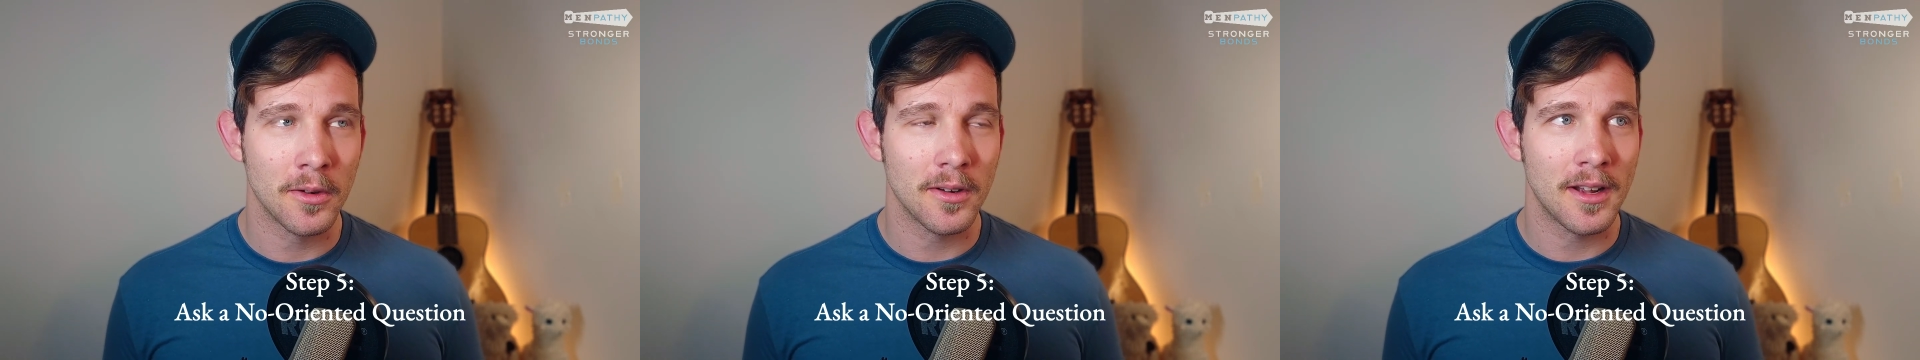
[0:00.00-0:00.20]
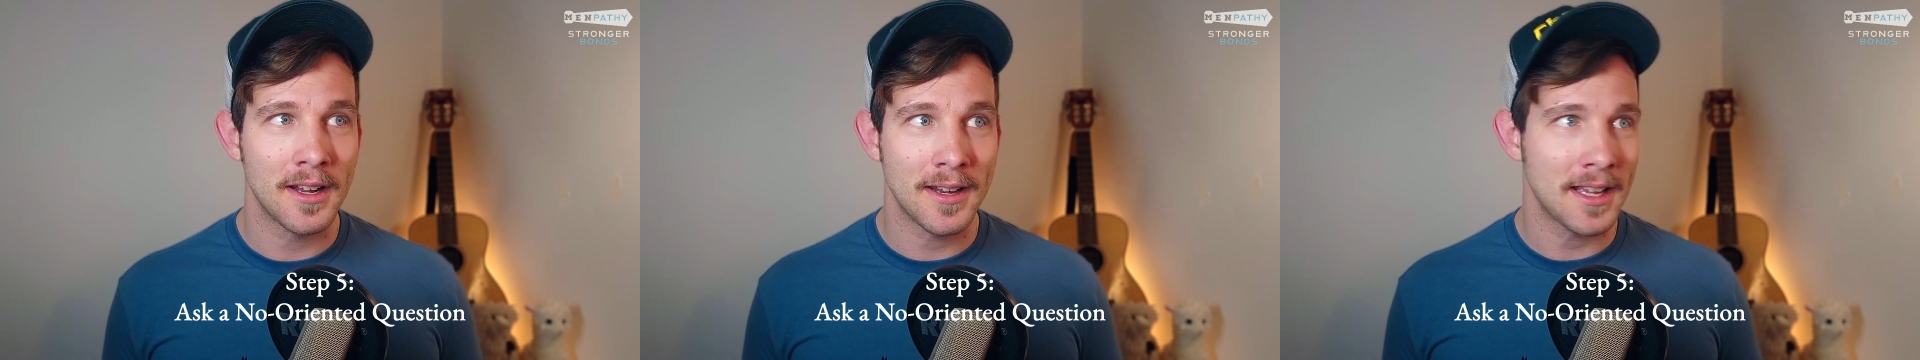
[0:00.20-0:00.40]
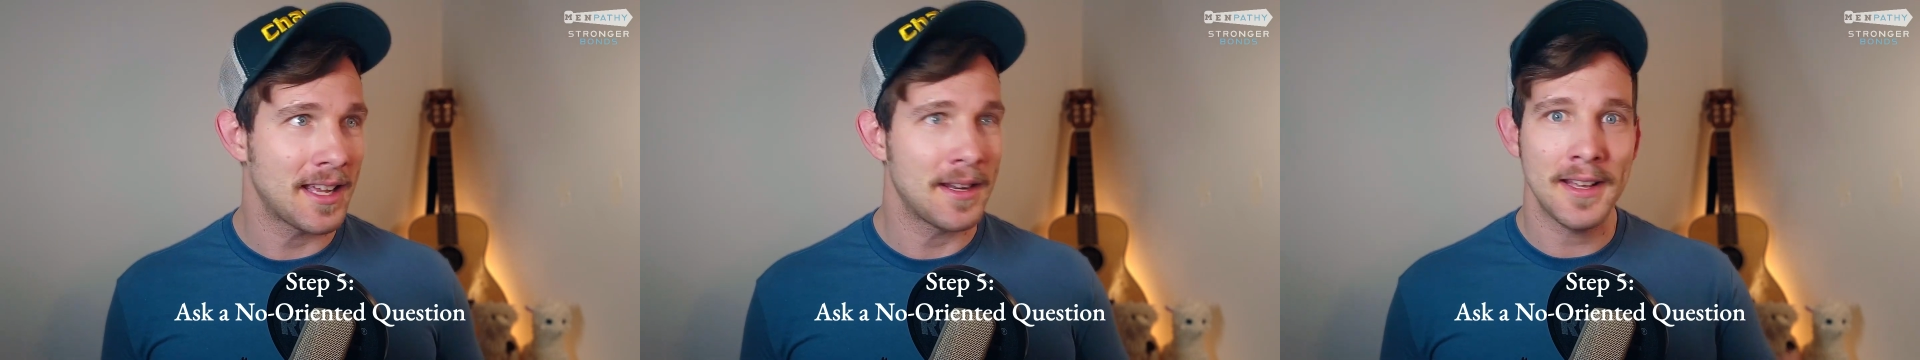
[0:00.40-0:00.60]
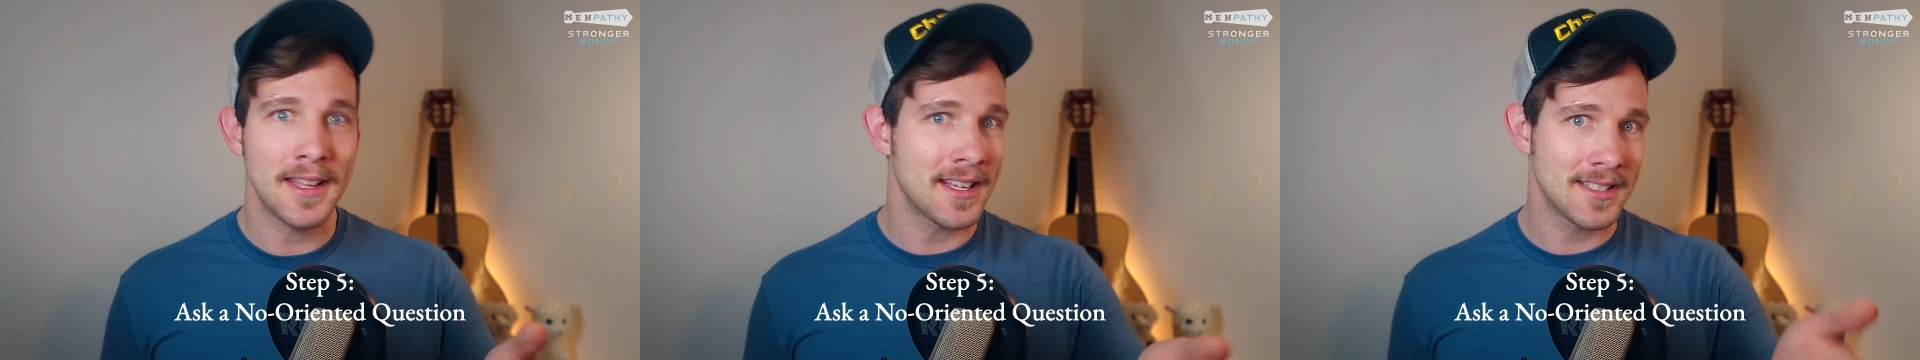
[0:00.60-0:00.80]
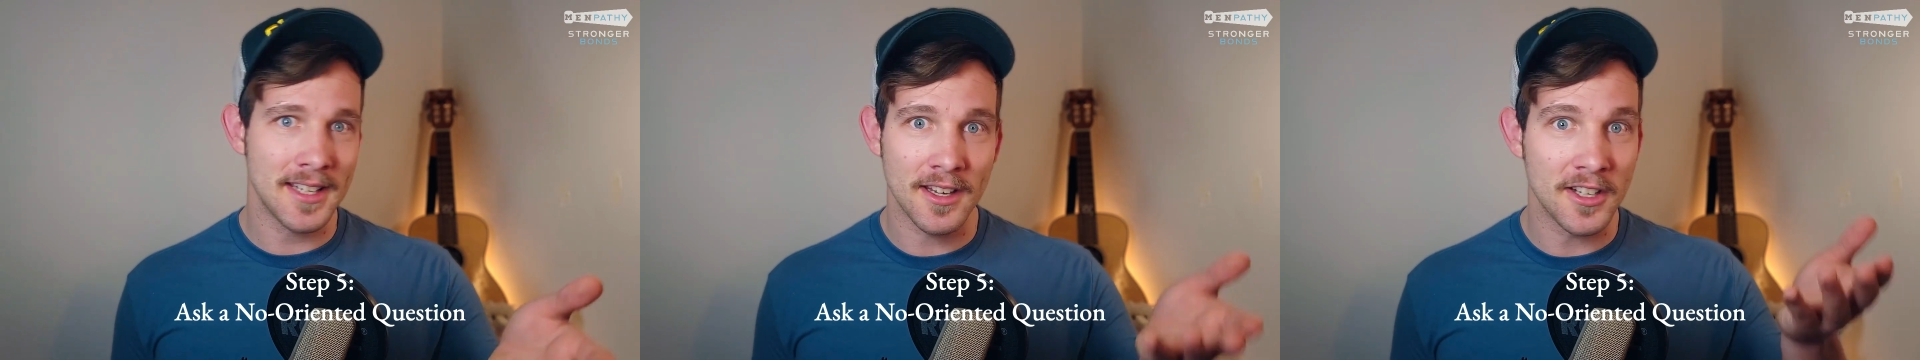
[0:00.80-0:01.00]
And like I
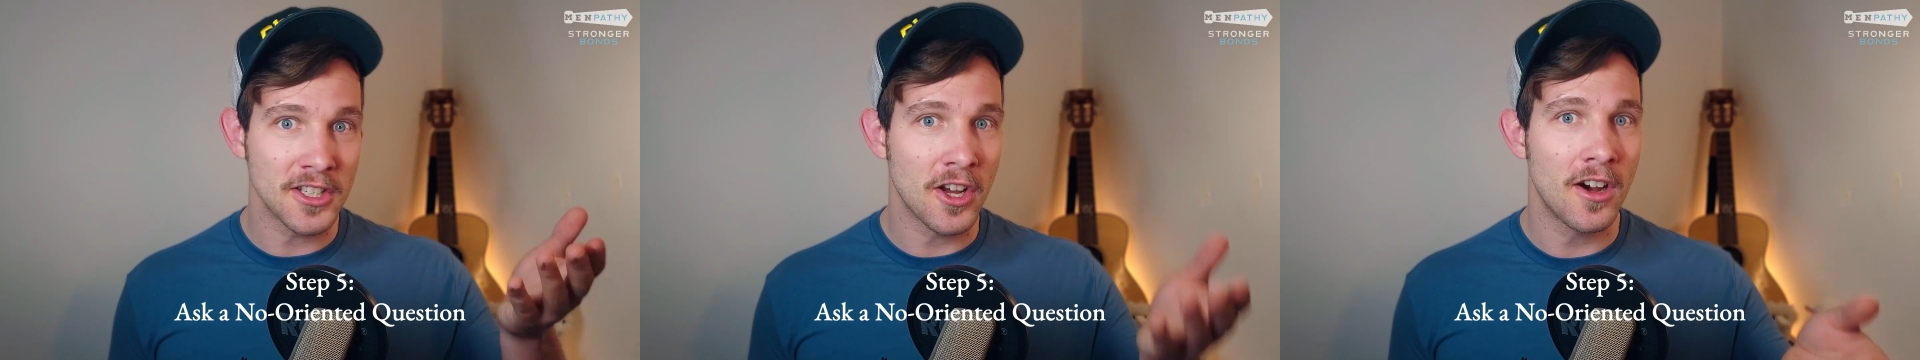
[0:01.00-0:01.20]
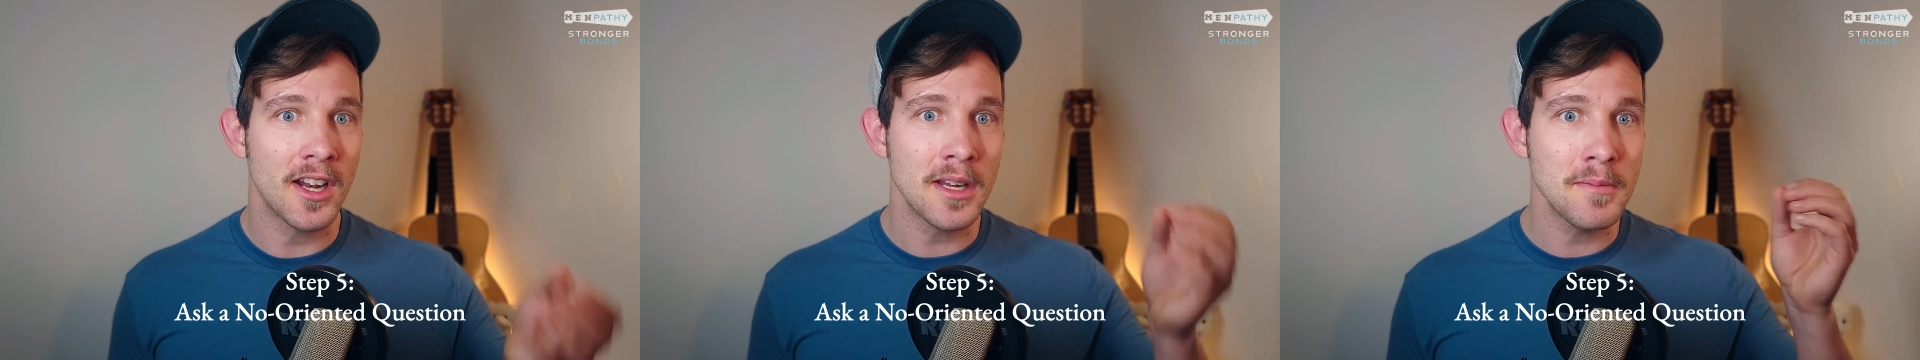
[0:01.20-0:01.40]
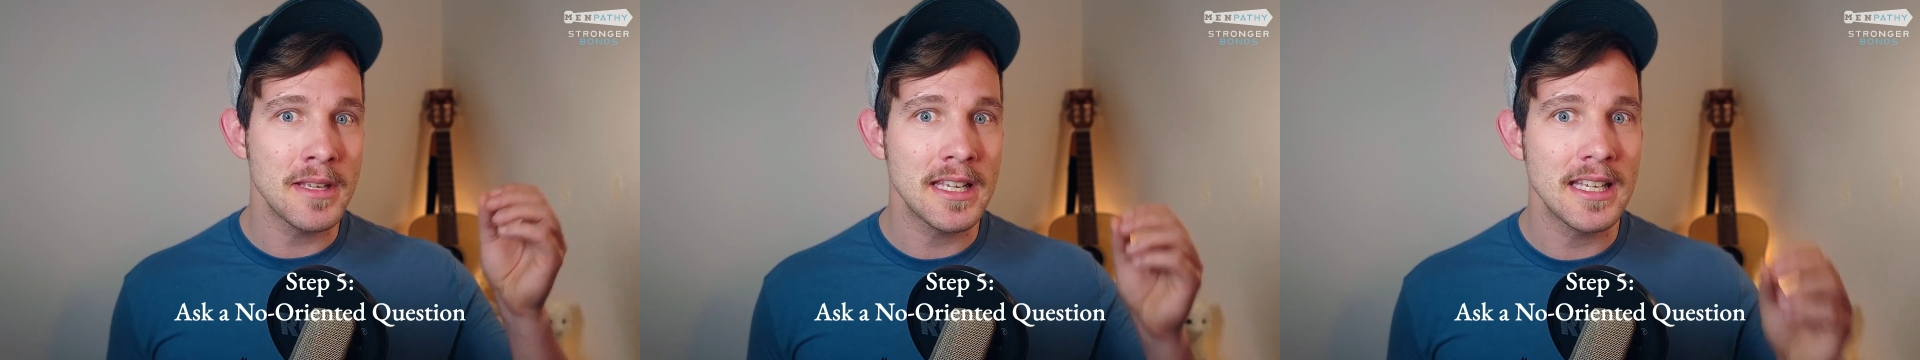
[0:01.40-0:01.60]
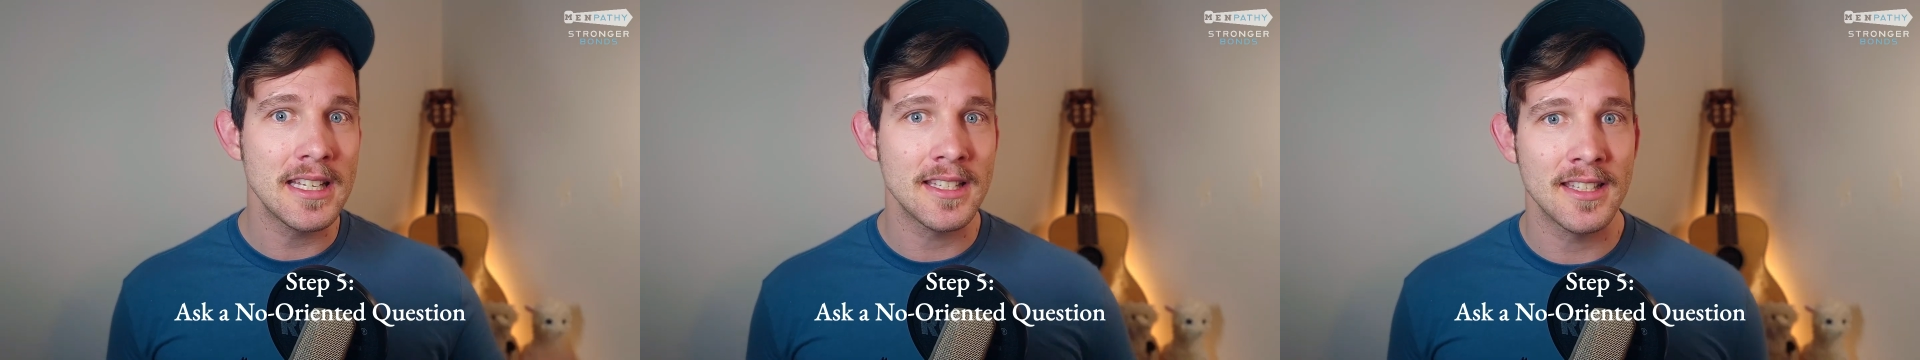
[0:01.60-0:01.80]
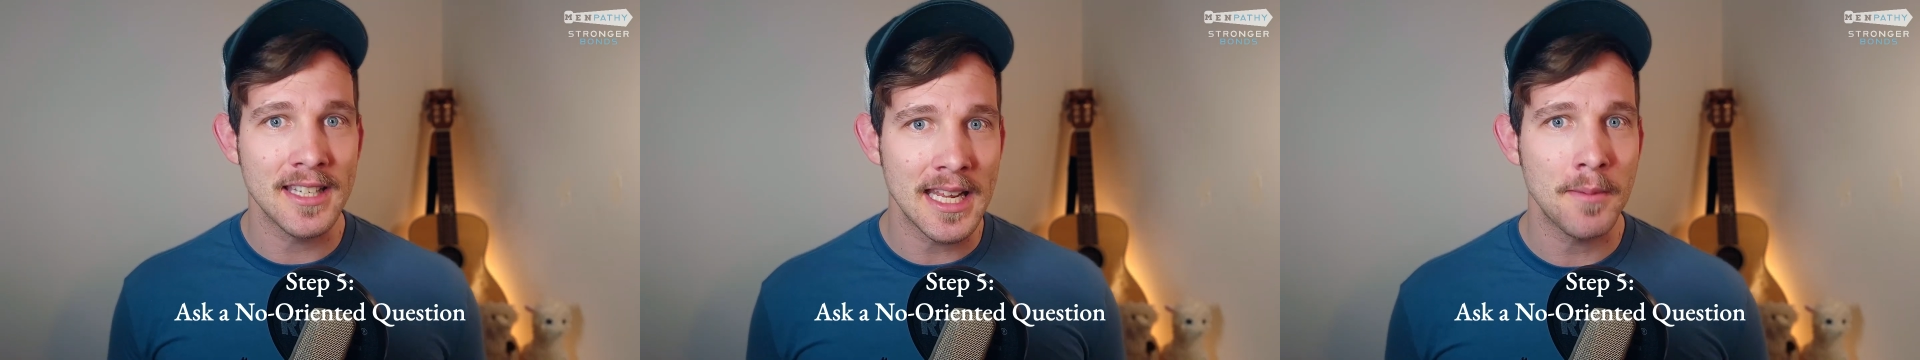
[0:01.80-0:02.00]
said, autonomy
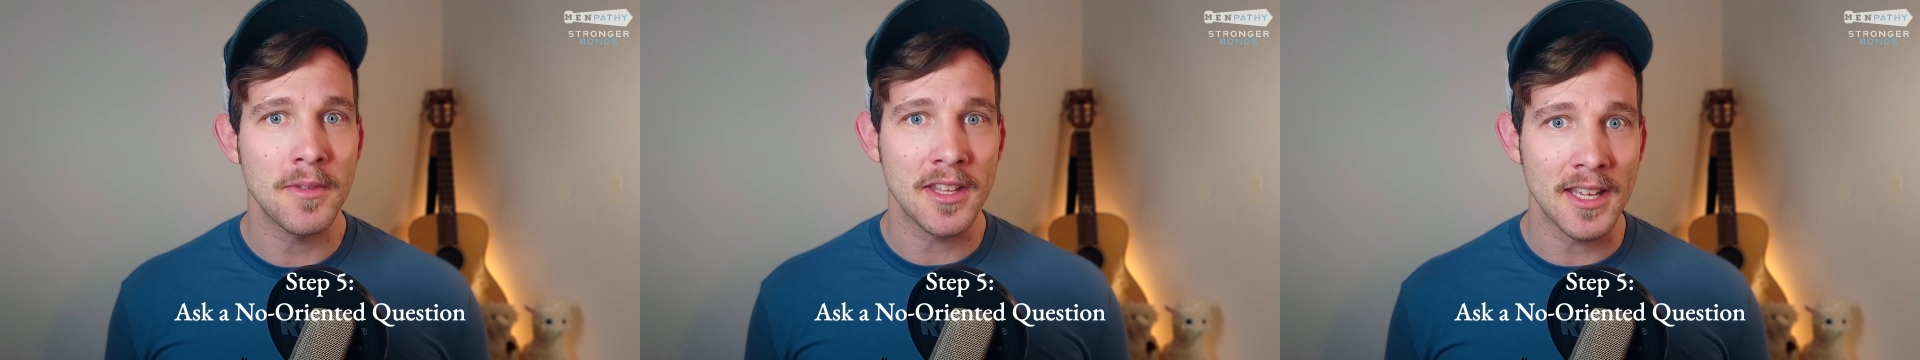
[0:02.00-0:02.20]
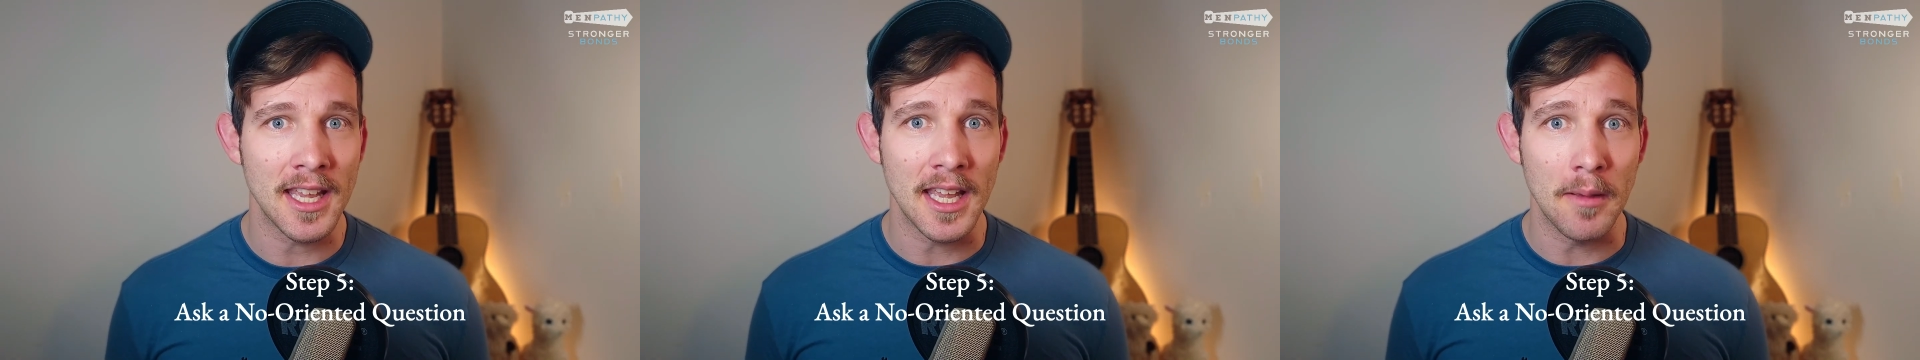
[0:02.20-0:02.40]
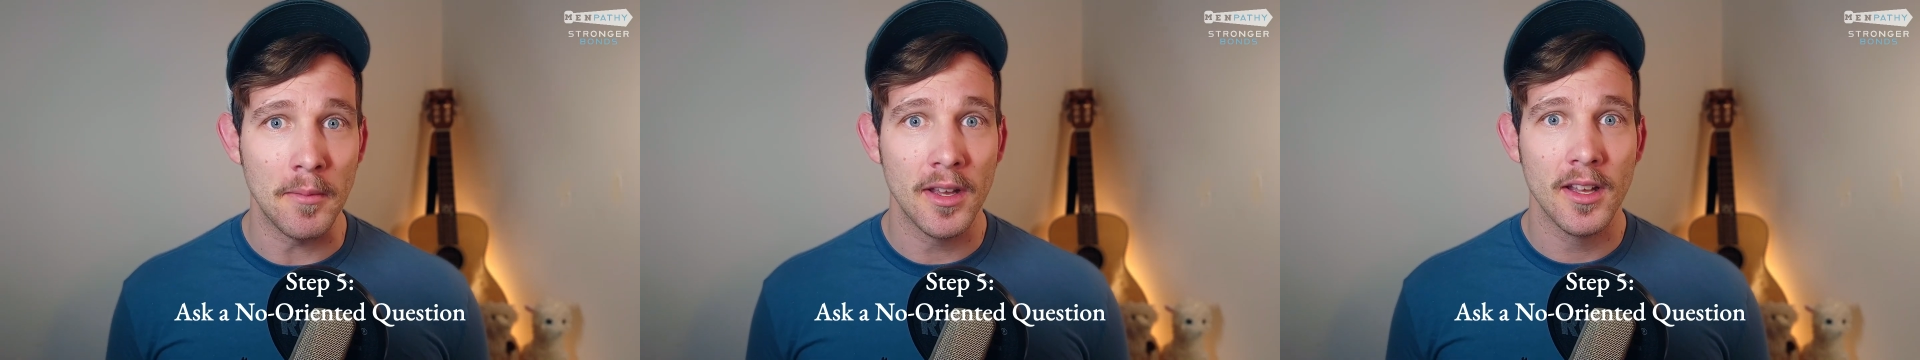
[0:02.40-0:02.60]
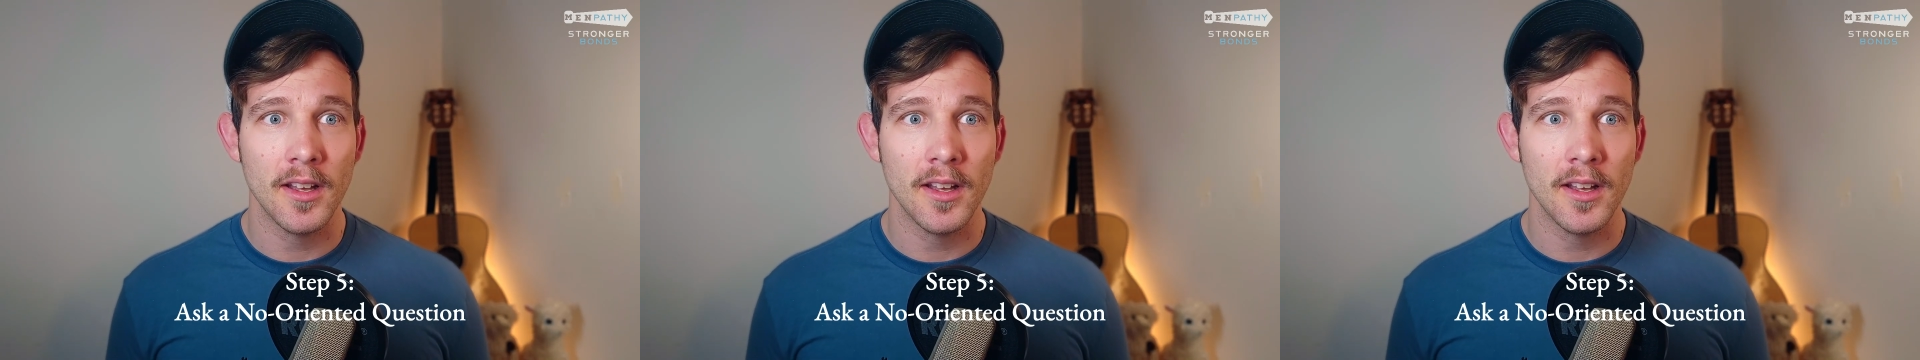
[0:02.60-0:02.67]
is the name of the game.